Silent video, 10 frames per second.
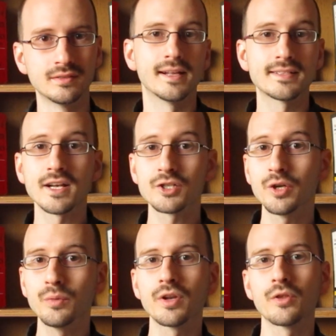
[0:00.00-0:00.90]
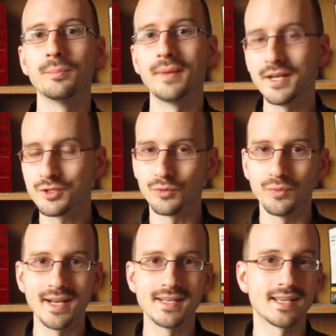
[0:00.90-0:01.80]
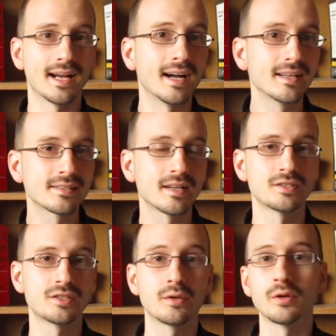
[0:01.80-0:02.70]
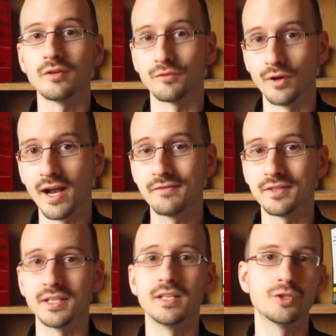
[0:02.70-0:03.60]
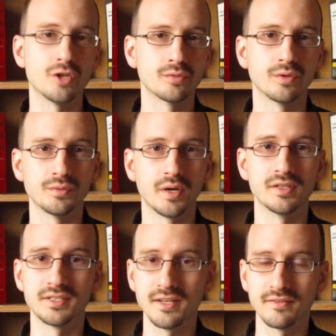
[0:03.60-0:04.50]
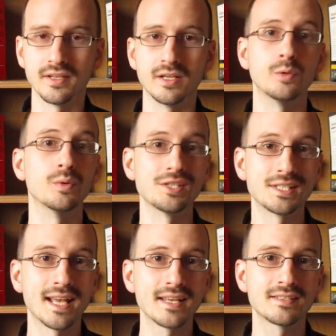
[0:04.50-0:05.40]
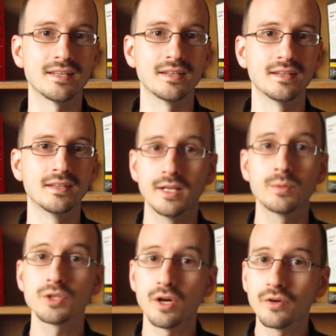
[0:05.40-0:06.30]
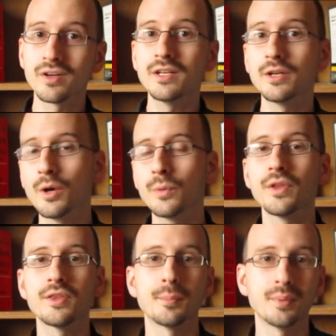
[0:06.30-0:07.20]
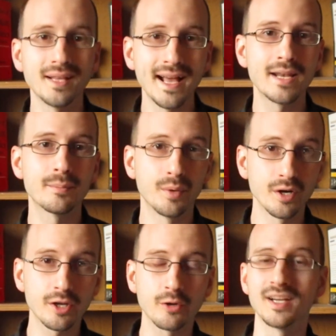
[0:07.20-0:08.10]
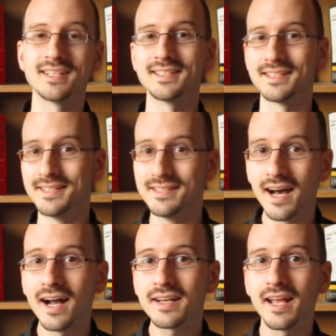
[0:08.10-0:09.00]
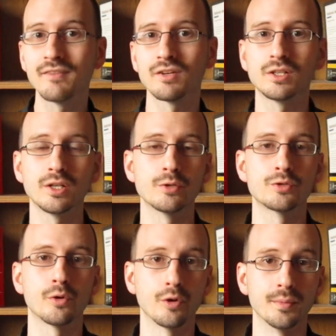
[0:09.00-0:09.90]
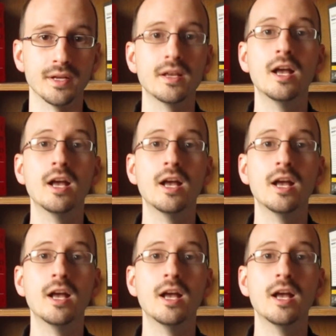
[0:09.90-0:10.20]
That's actually one of the major ways Einstein's theory of gravity, general relativity, was tested. It was already known that the planet Mercury did not have a closed orbit,